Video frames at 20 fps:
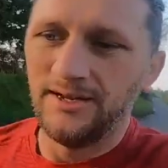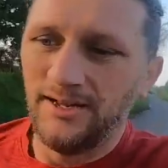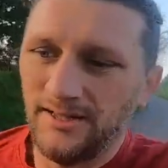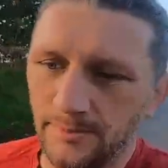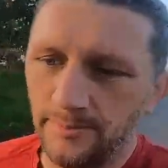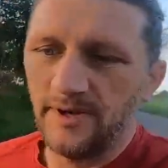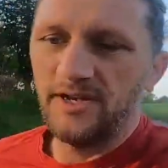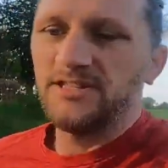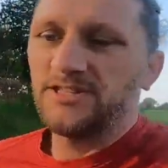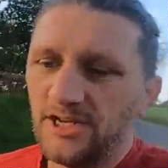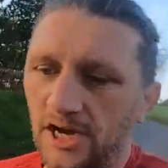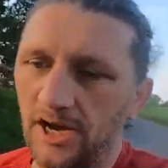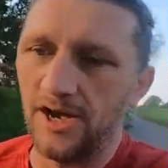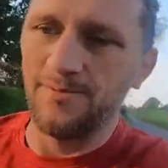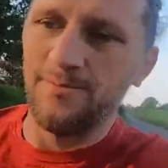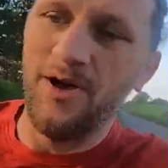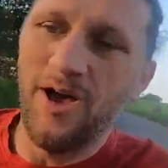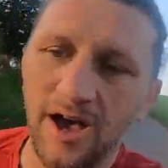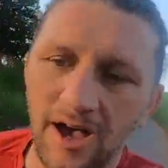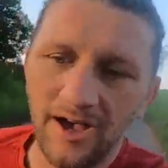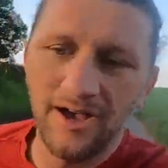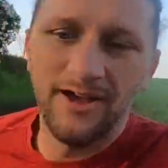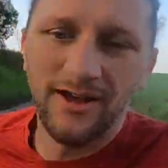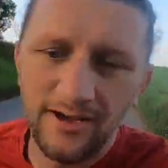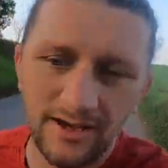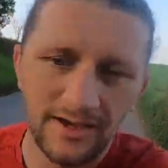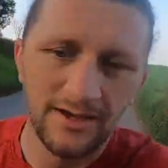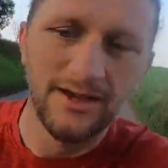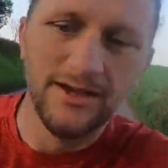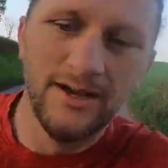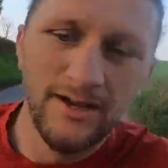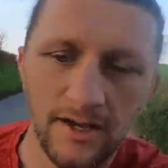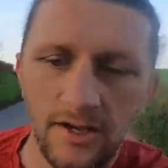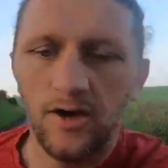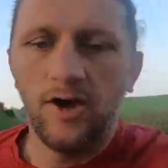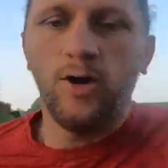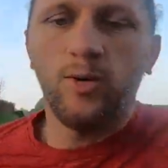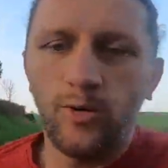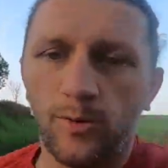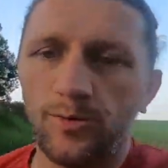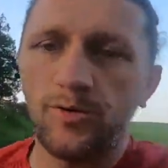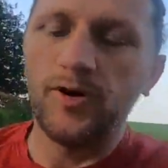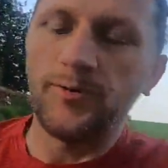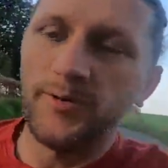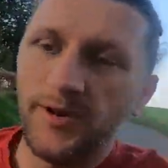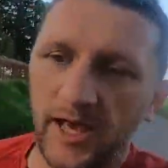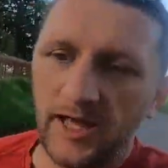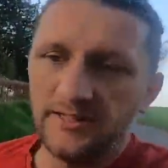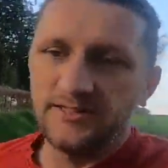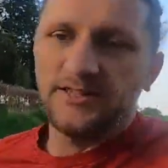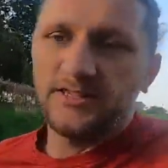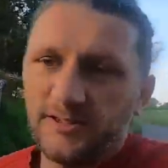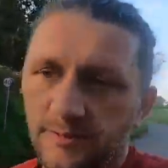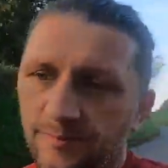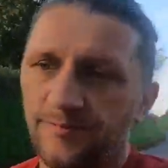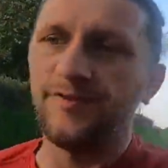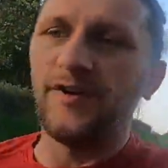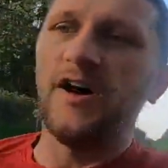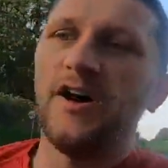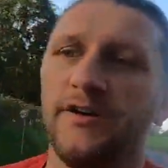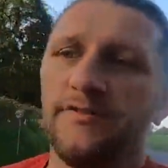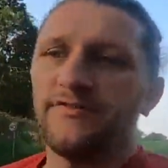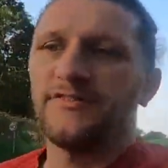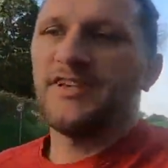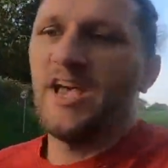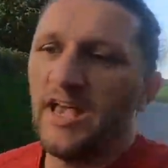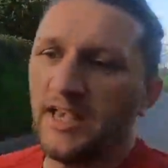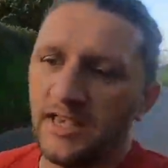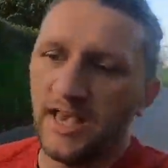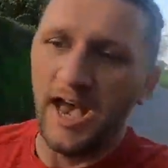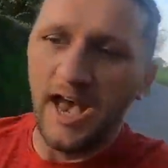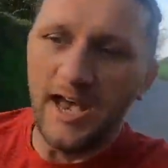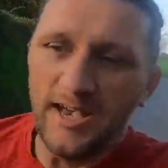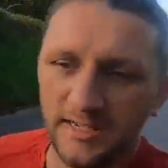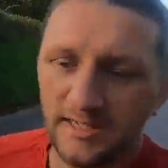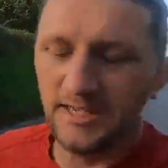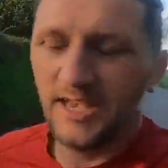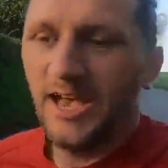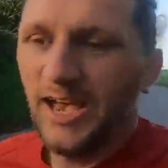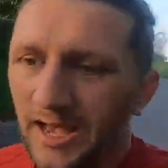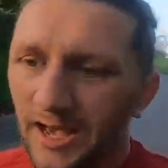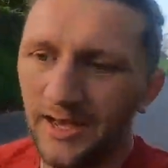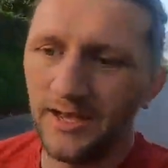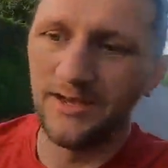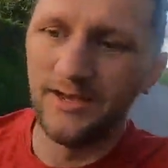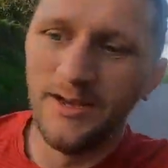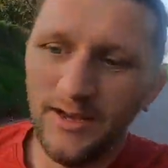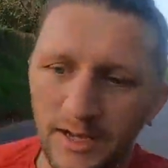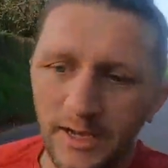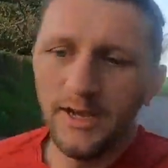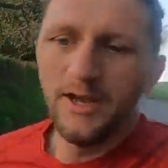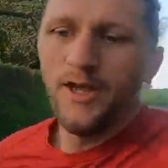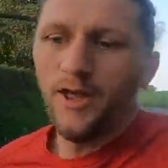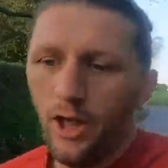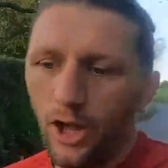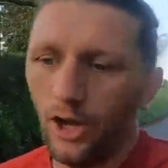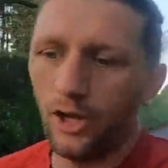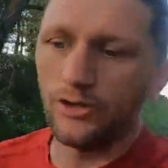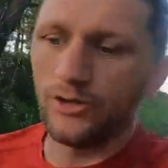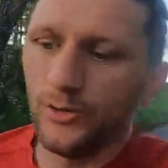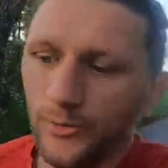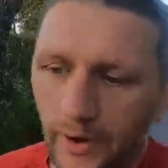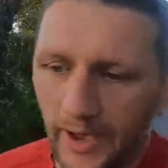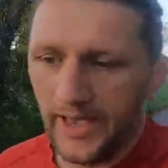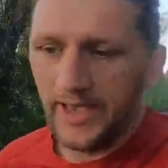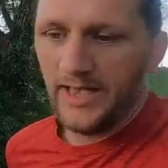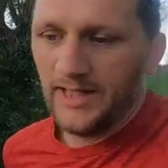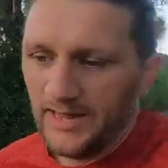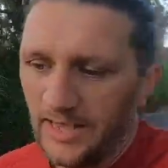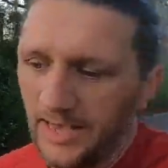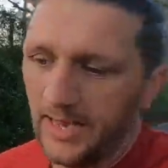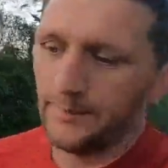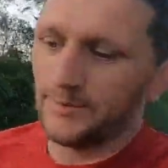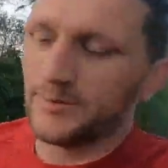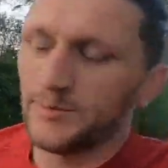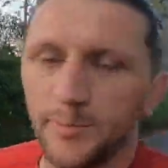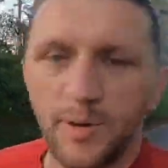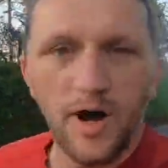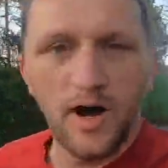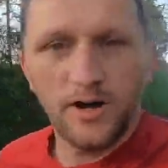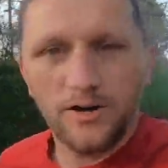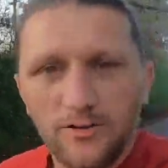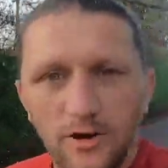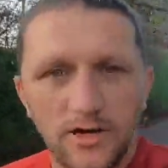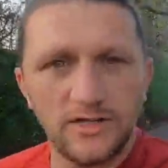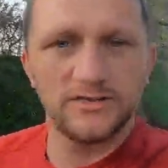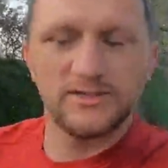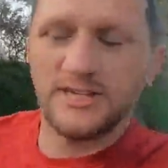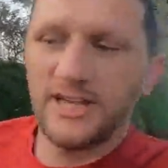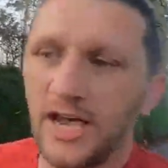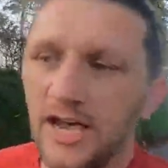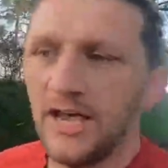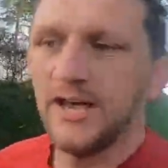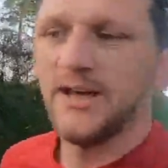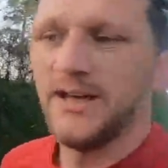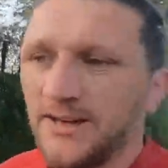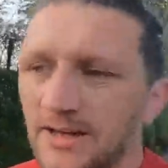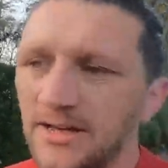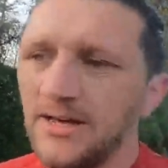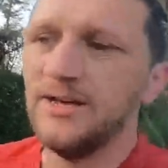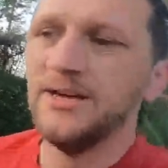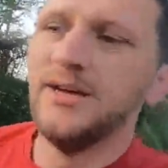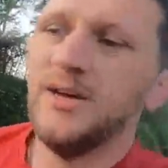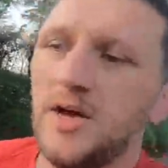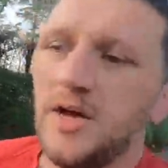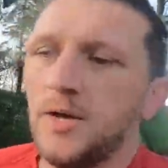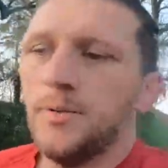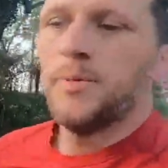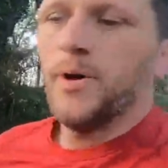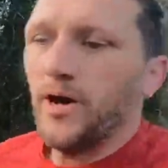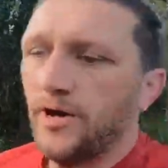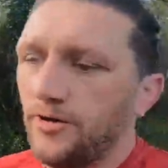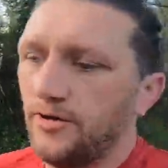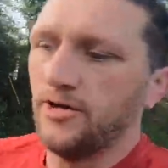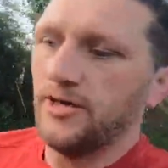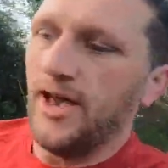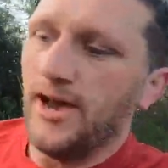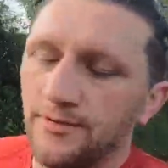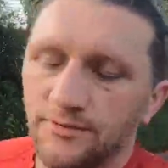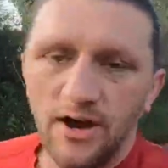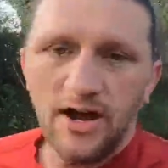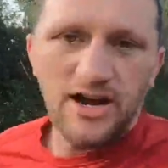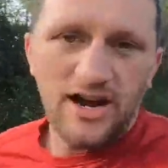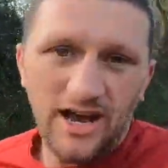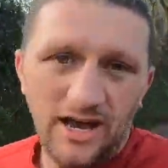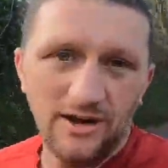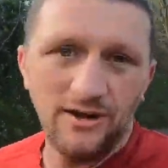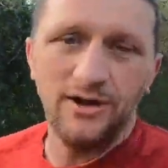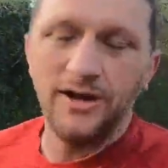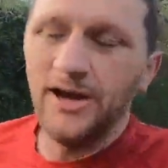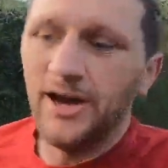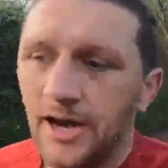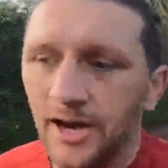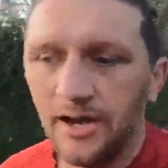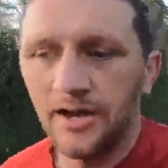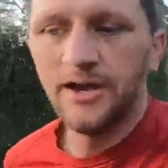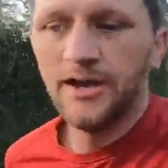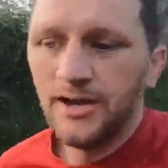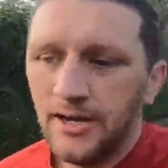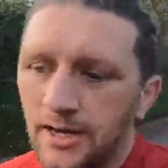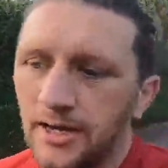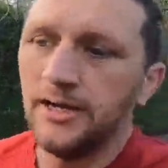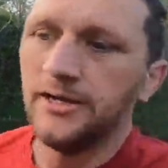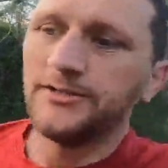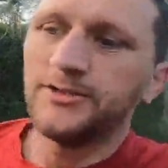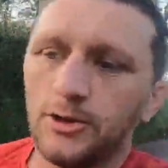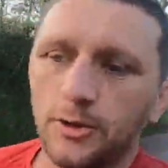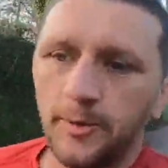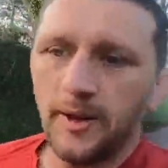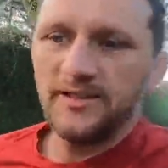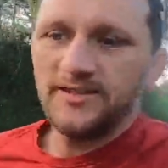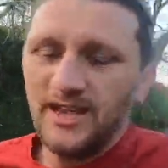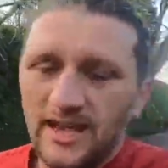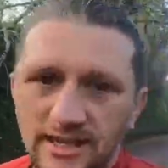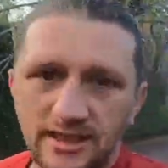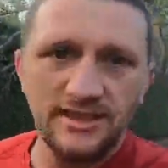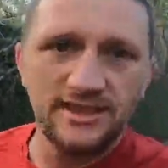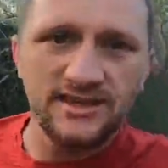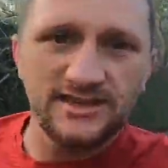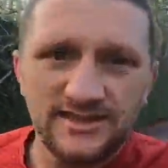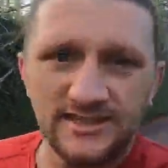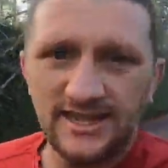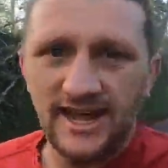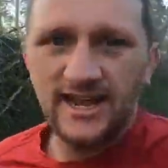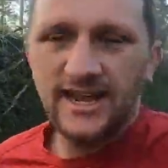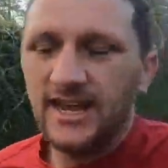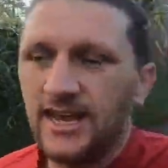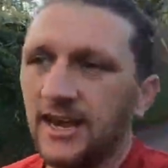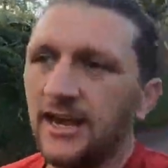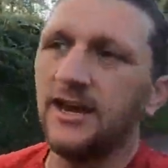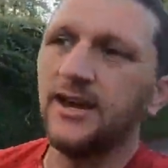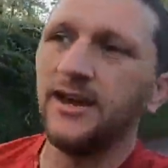In the meantime, we'll probably enter some 5-10Ks along the way and hit up some park runs. But yeah, right now it's all about taking things steady.